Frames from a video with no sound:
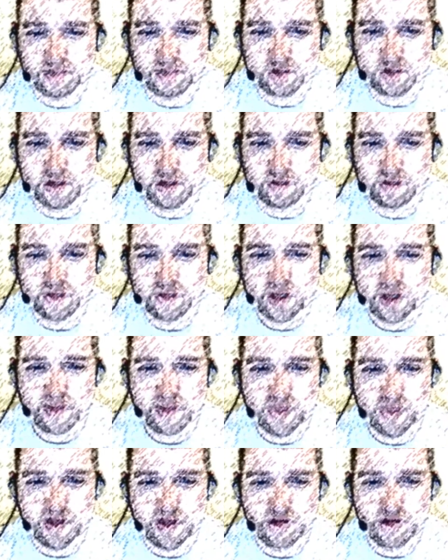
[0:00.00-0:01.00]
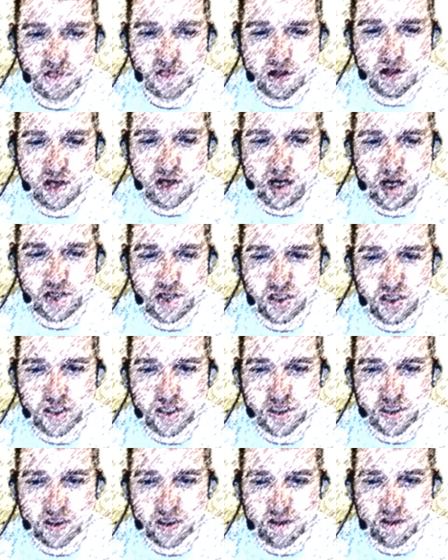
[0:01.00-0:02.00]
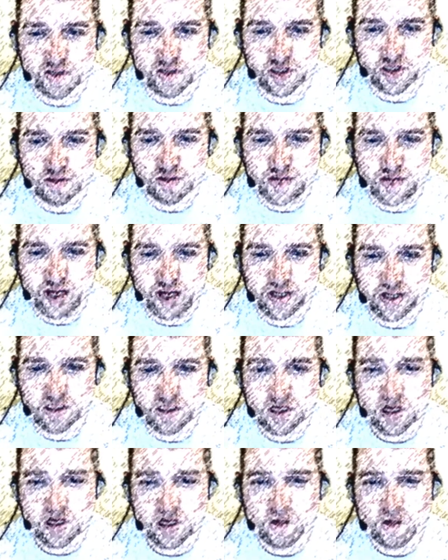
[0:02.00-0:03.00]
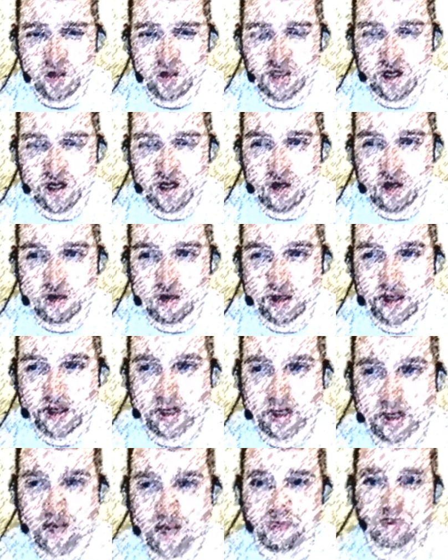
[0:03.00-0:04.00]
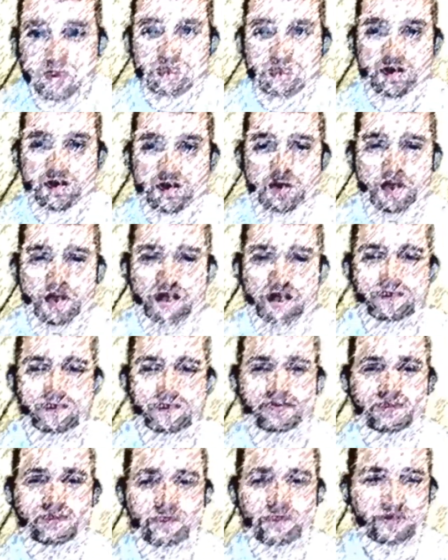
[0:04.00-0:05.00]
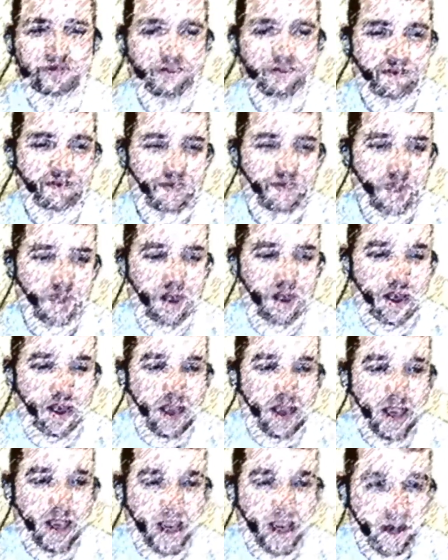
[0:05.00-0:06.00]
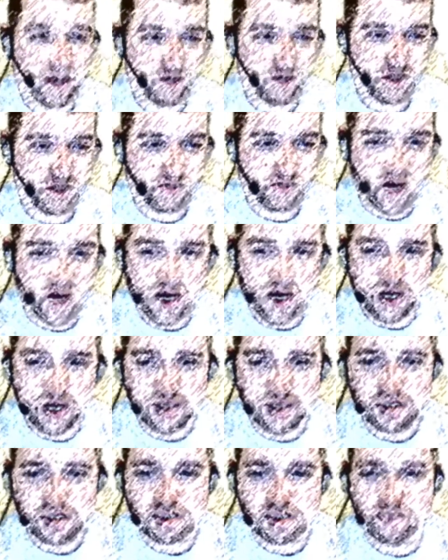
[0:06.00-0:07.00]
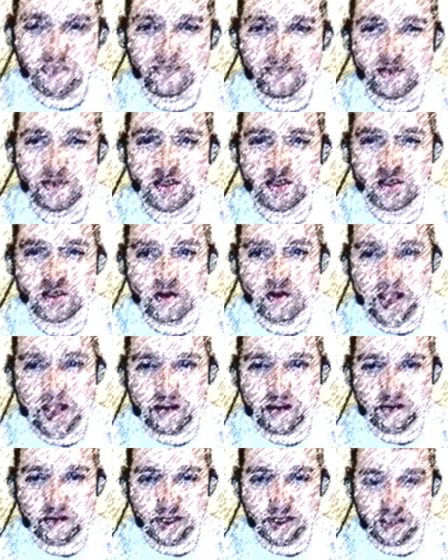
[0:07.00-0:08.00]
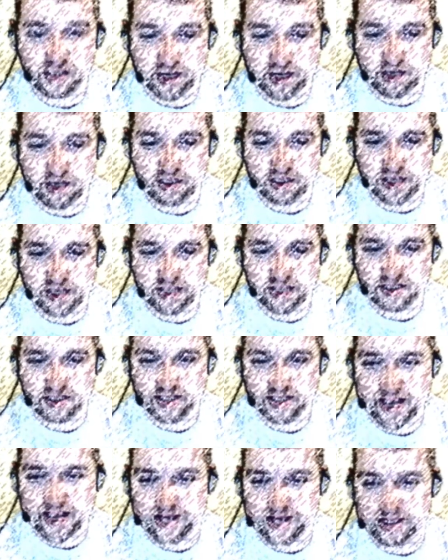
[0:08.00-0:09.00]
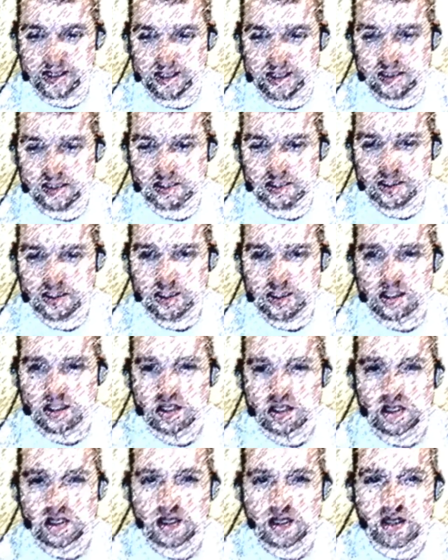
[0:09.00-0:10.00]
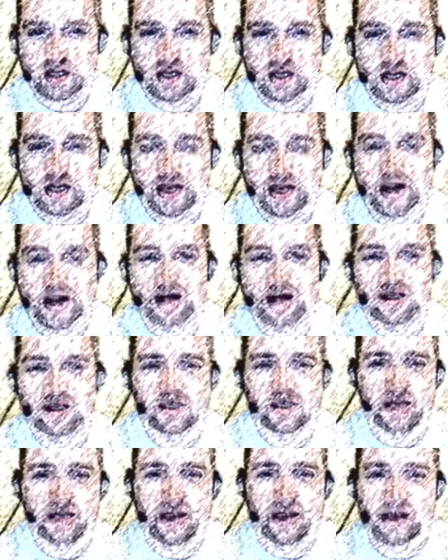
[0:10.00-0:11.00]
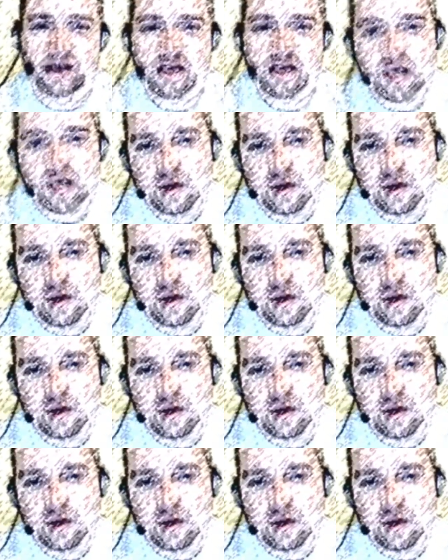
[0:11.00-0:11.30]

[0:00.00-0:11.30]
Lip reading: to prove that there is no contradiction in the original writings, which they are wholly incapable of doing. In response, so likewise the error stands in Tacitus. And I could say